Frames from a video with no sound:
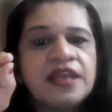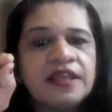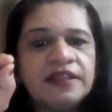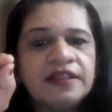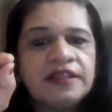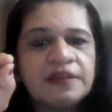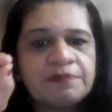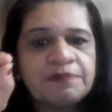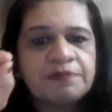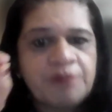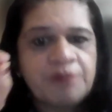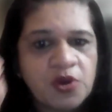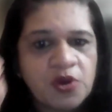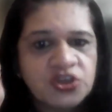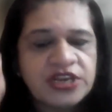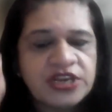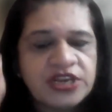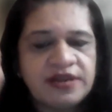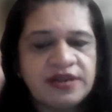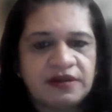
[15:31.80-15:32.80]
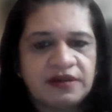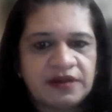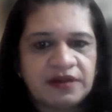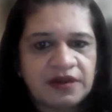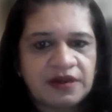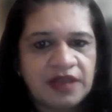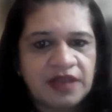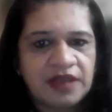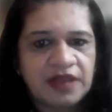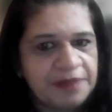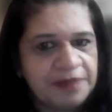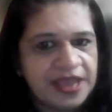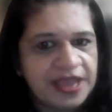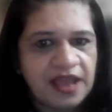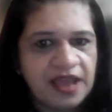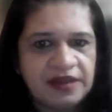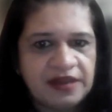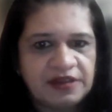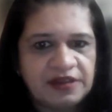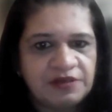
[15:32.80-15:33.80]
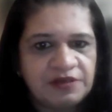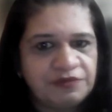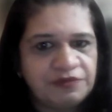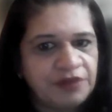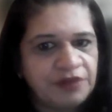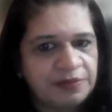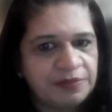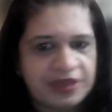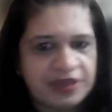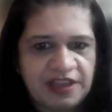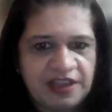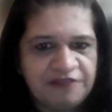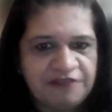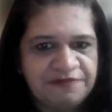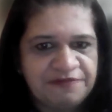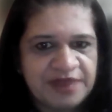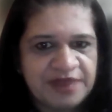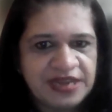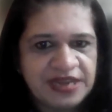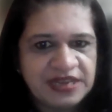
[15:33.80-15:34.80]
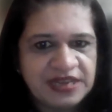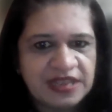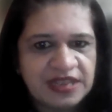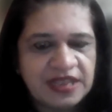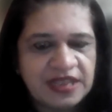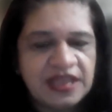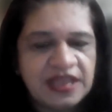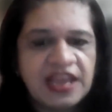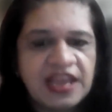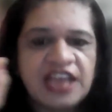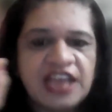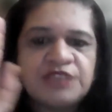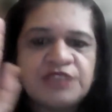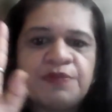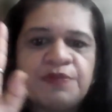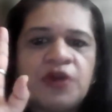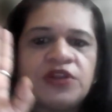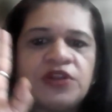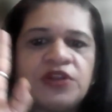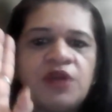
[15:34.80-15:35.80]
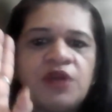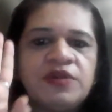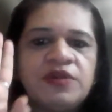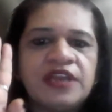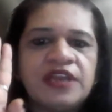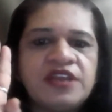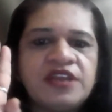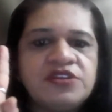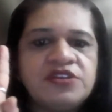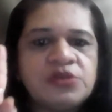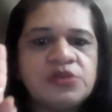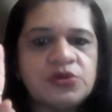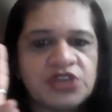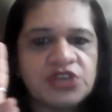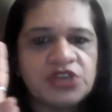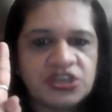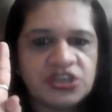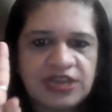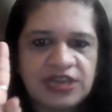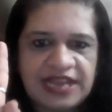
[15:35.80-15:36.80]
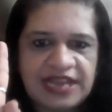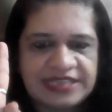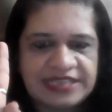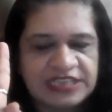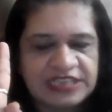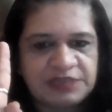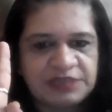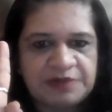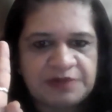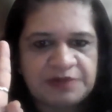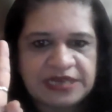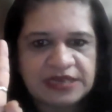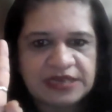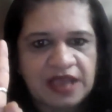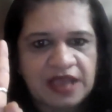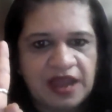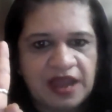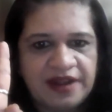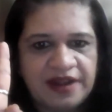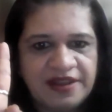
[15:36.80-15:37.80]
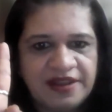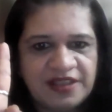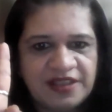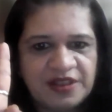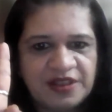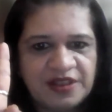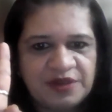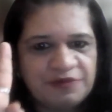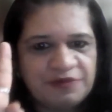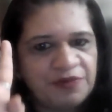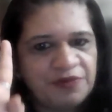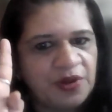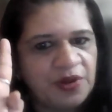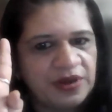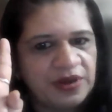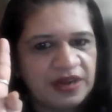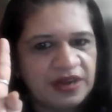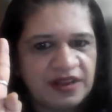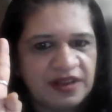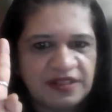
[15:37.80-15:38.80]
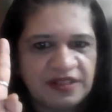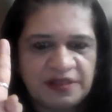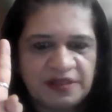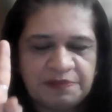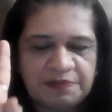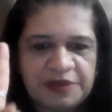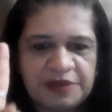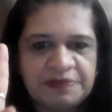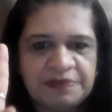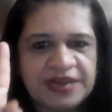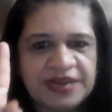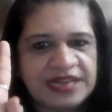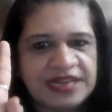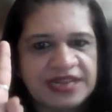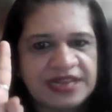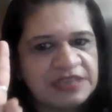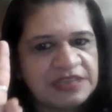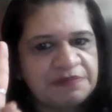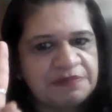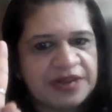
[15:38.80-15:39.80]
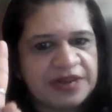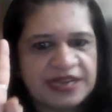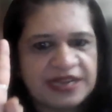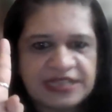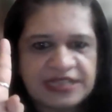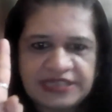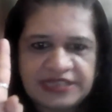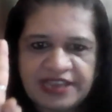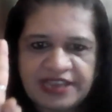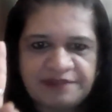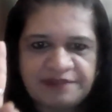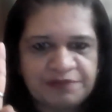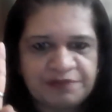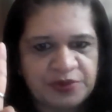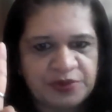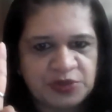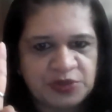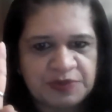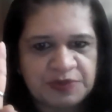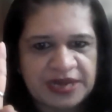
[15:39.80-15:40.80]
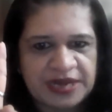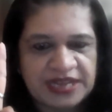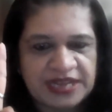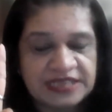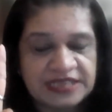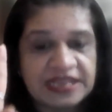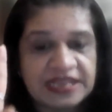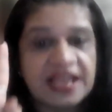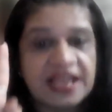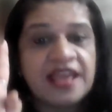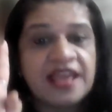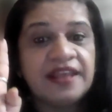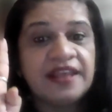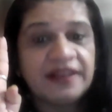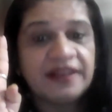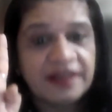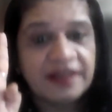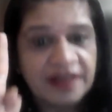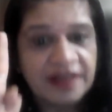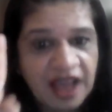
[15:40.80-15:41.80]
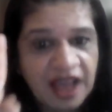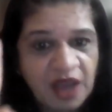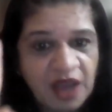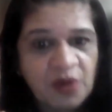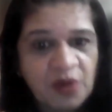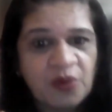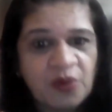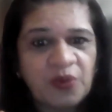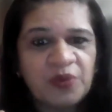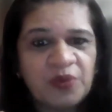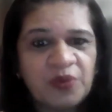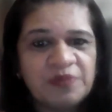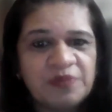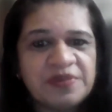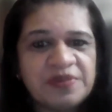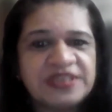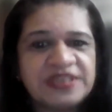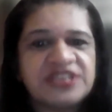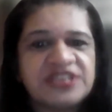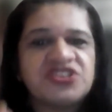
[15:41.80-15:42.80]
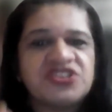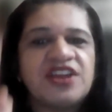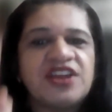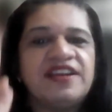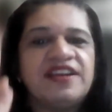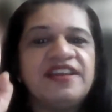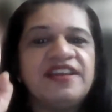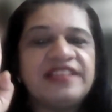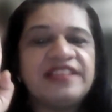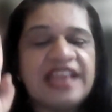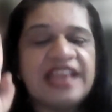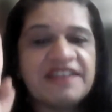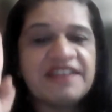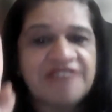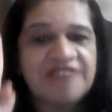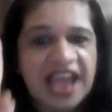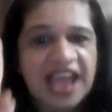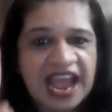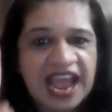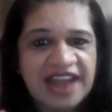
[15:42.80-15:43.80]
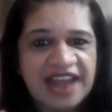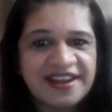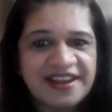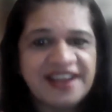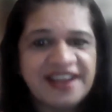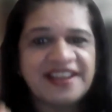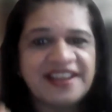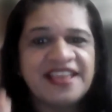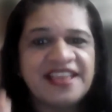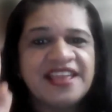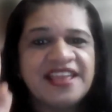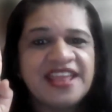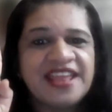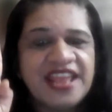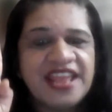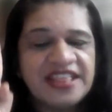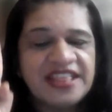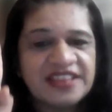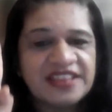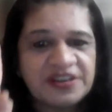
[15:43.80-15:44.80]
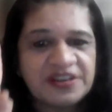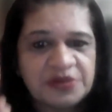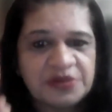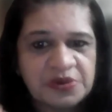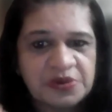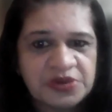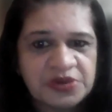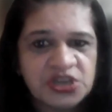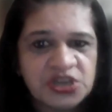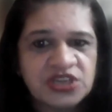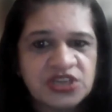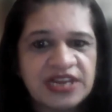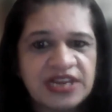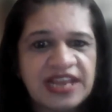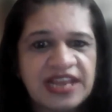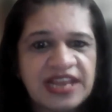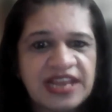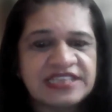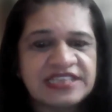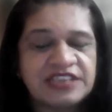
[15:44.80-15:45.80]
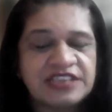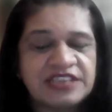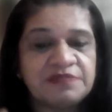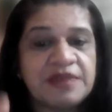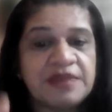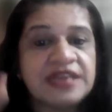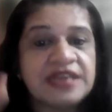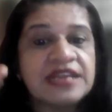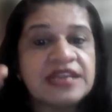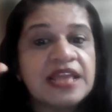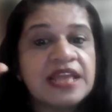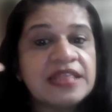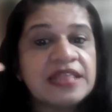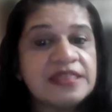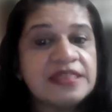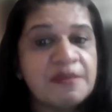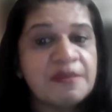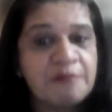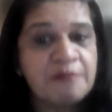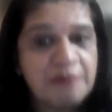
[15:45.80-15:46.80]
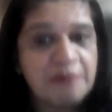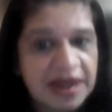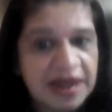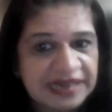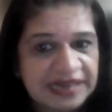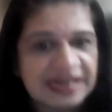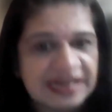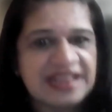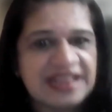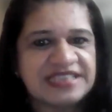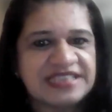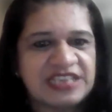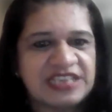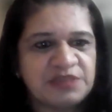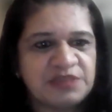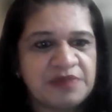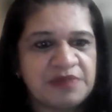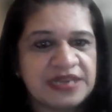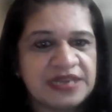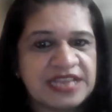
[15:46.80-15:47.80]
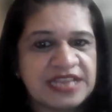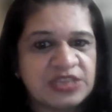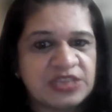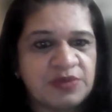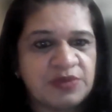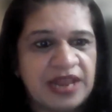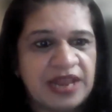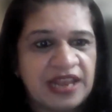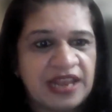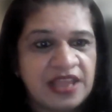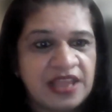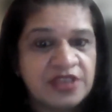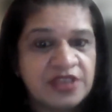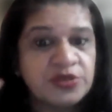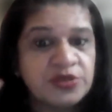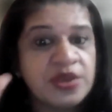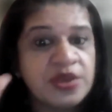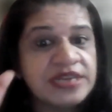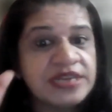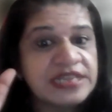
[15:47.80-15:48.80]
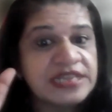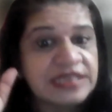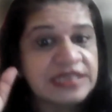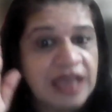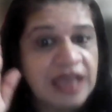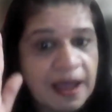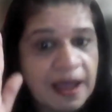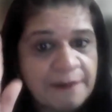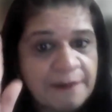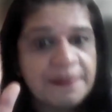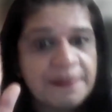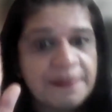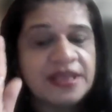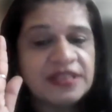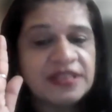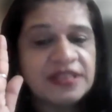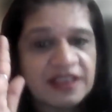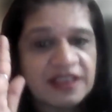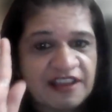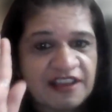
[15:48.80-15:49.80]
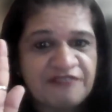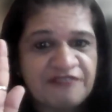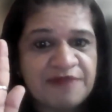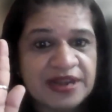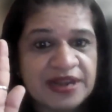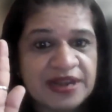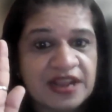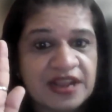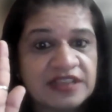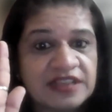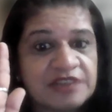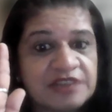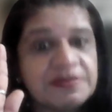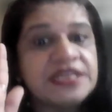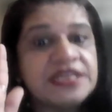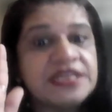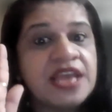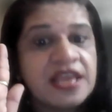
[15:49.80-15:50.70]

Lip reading: the Poshan Abhiyan from the government has brought out a nutritional assessment card for the pre-pregnancy, pregnancy, and post-pregnancy. Now, Mr. Shankar, they have added in the nutritional assessment the mental assessment as well. So it has come in the government card. That means